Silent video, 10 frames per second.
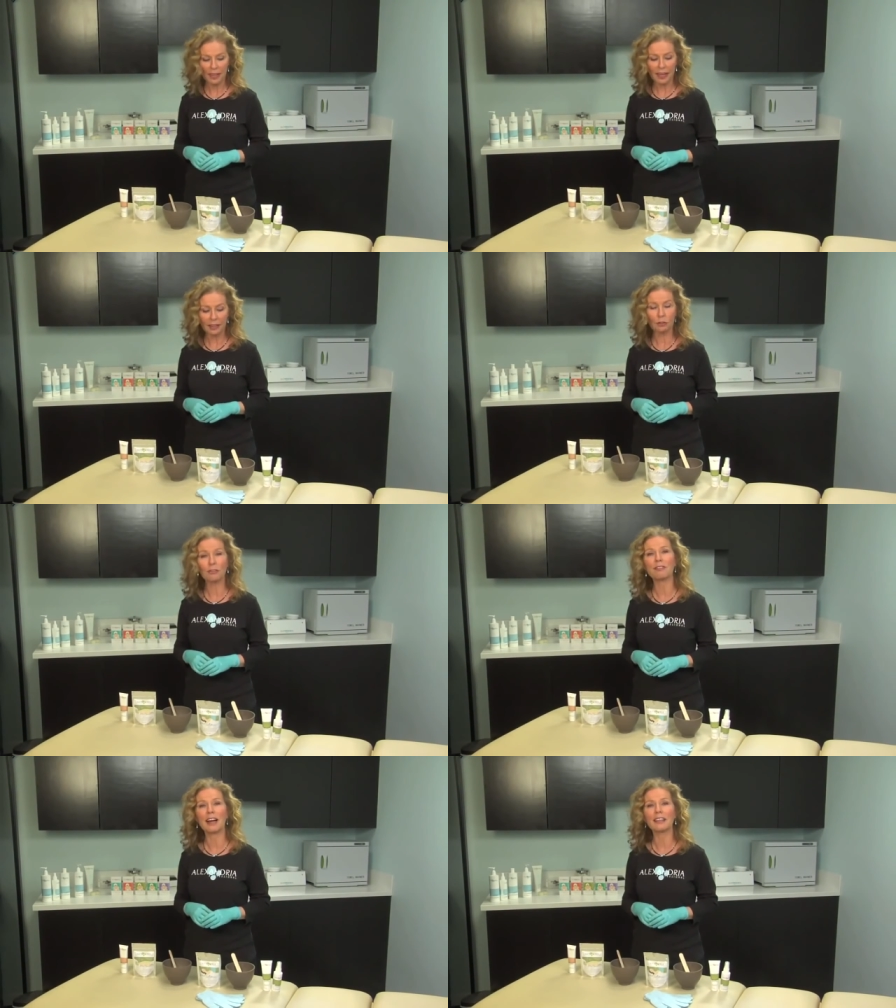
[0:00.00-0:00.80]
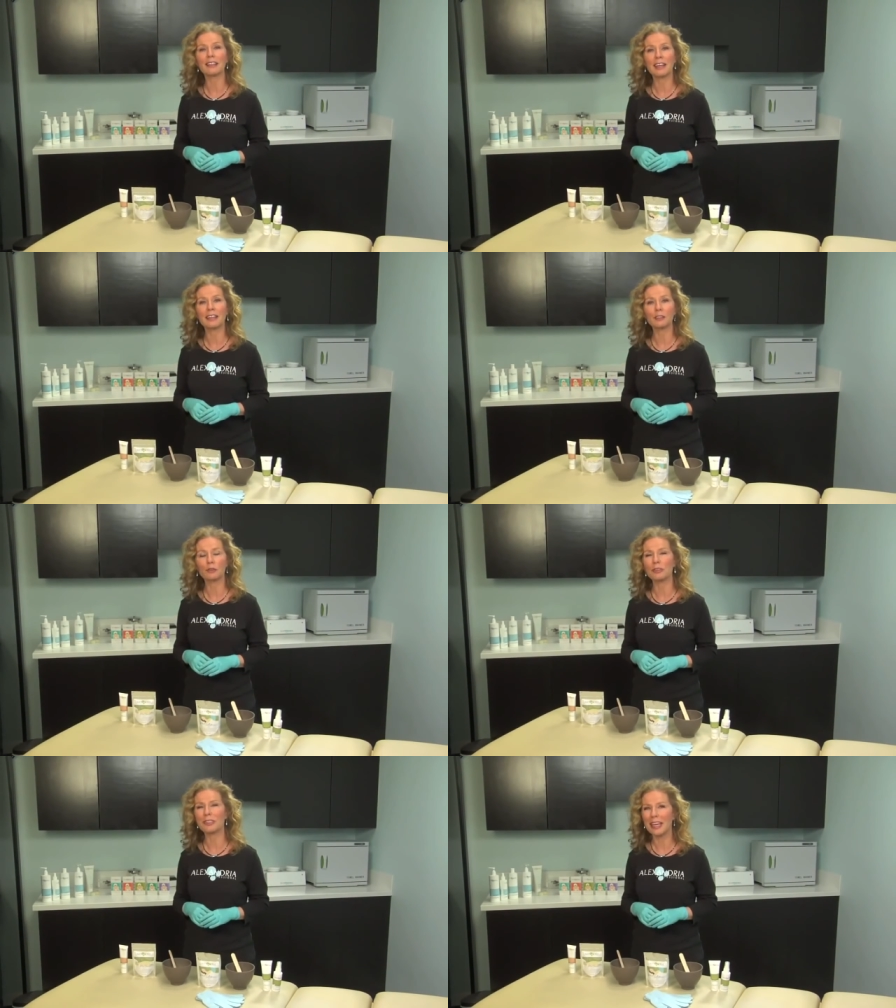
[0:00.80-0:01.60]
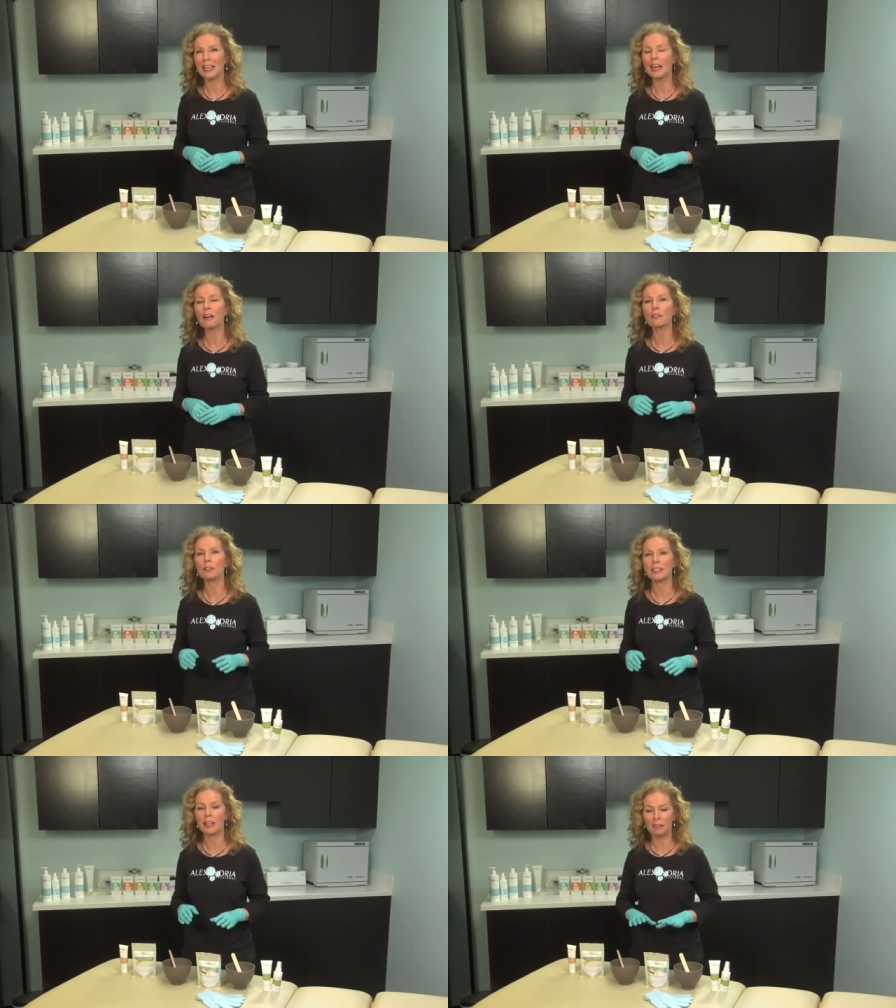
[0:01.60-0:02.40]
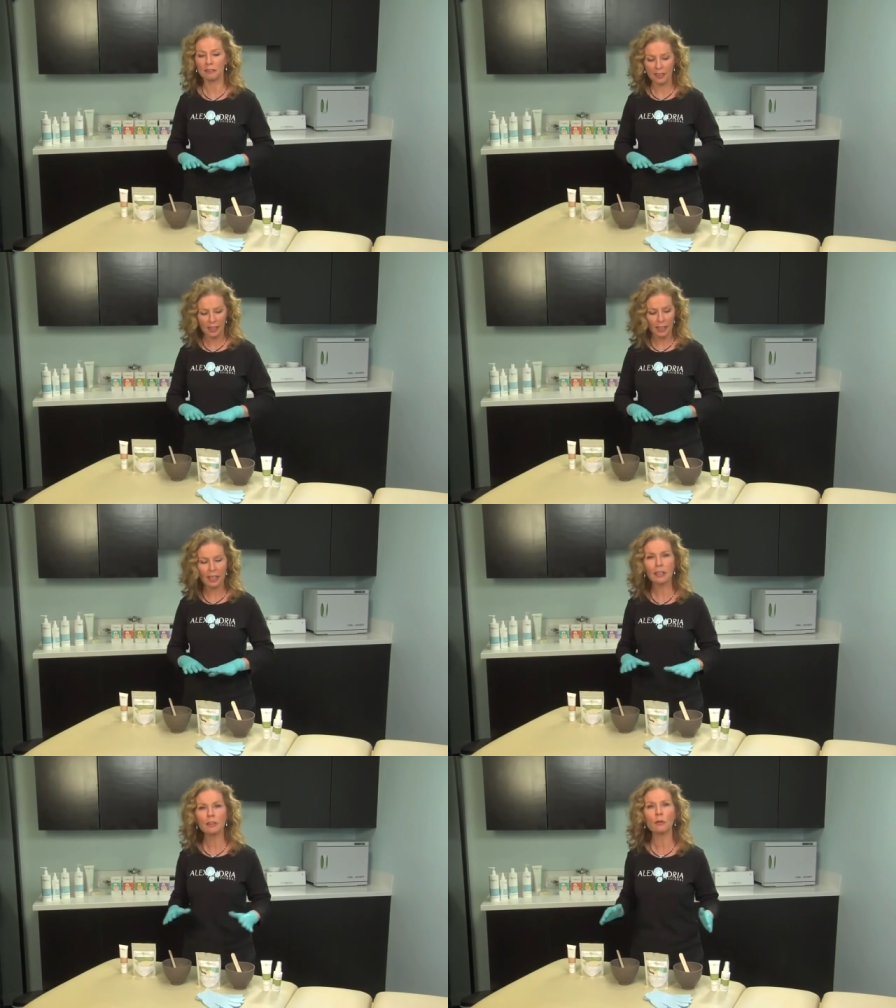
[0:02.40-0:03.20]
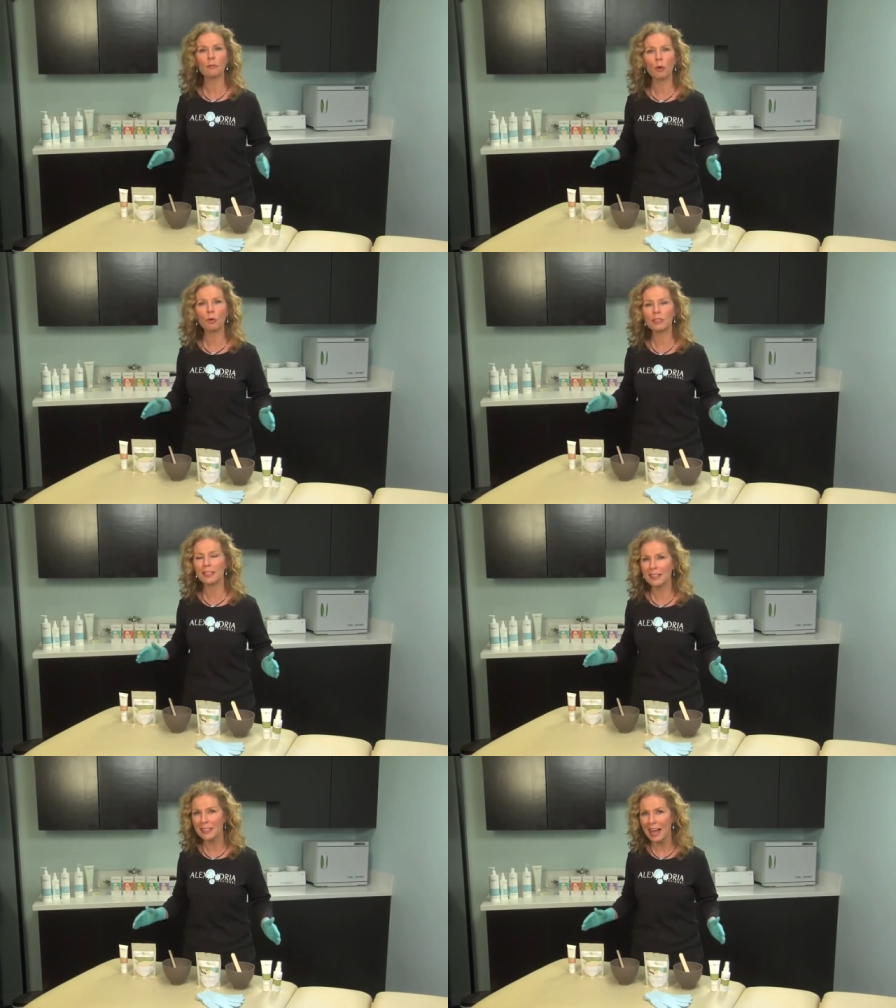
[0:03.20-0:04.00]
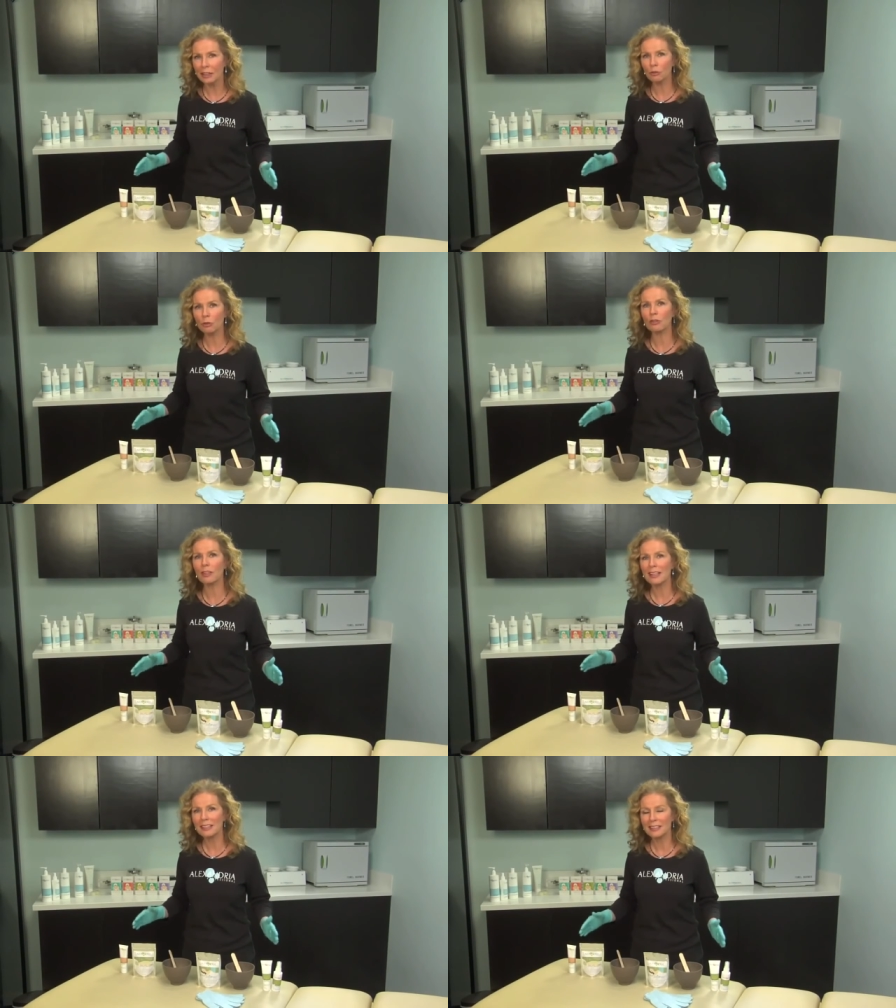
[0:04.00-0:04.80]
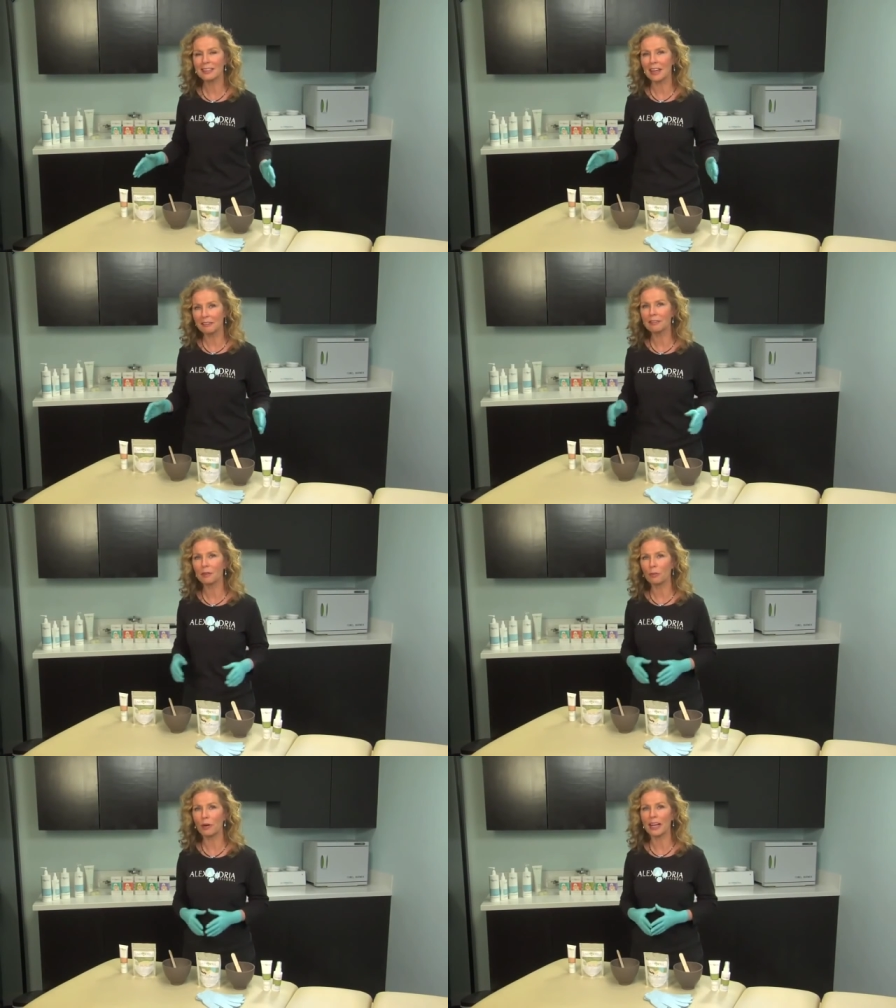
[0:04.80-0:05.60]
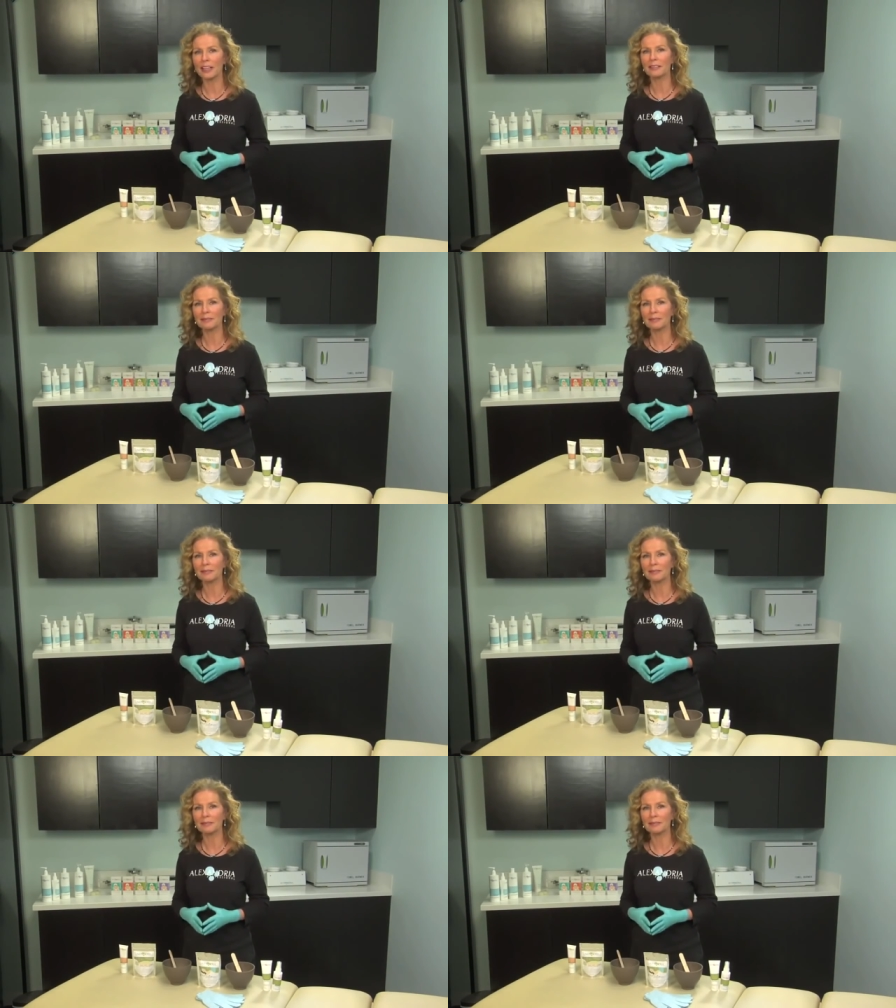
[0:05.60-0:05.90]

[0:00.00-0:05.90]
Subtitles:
And you'll find that you take care of yourself in the most natural, safe way.